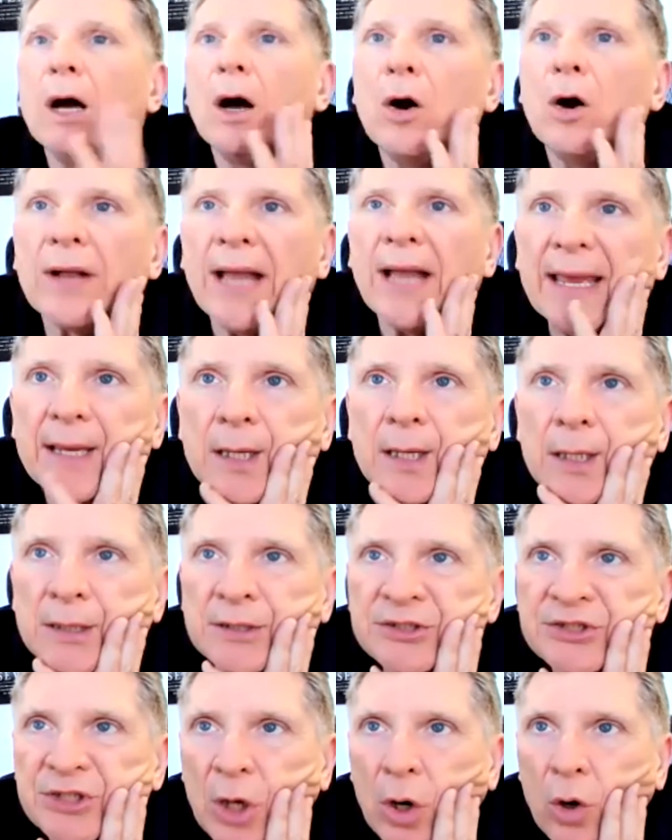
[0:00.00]
Okay,
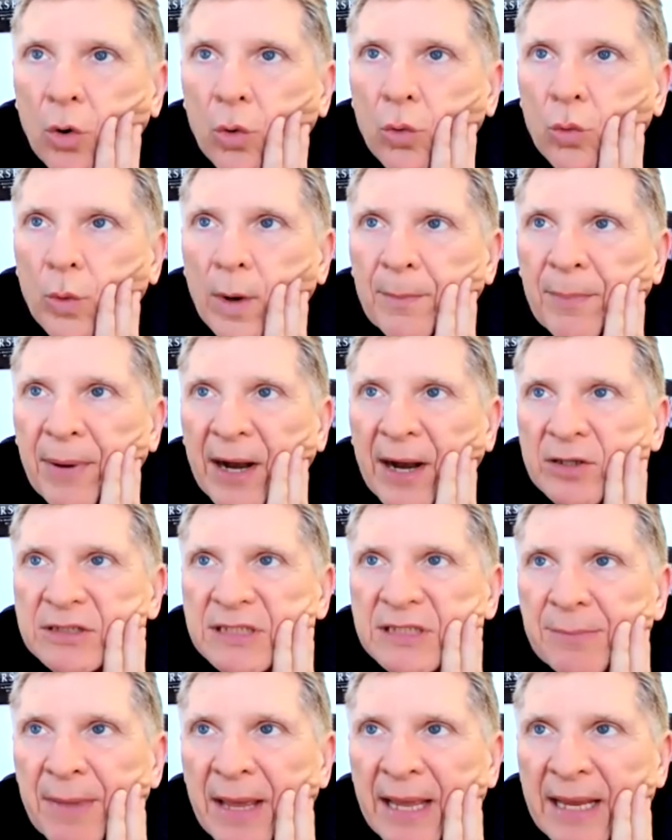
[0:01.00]
so repairs
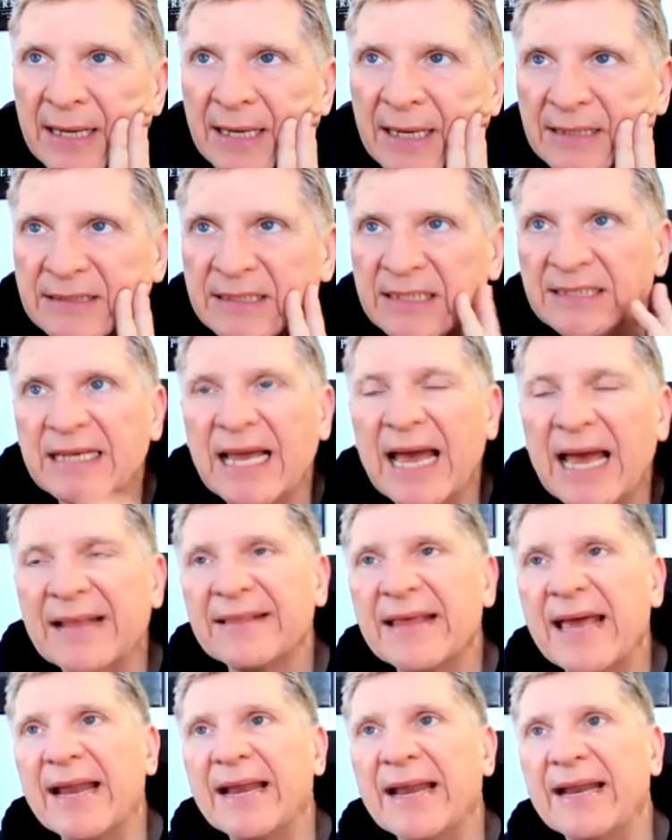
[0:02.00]
and maintenance, he's got
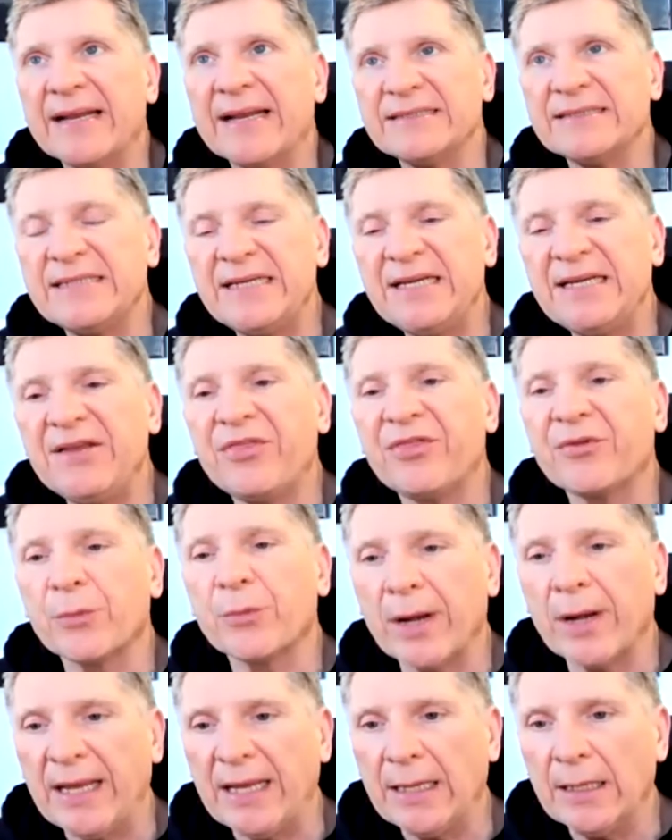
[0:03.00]
that at a
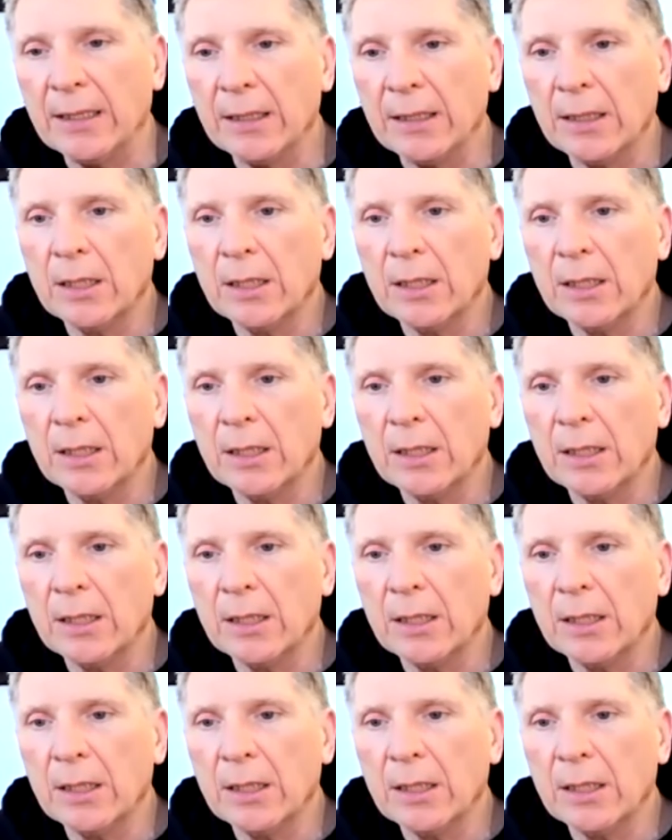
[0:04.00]
T3.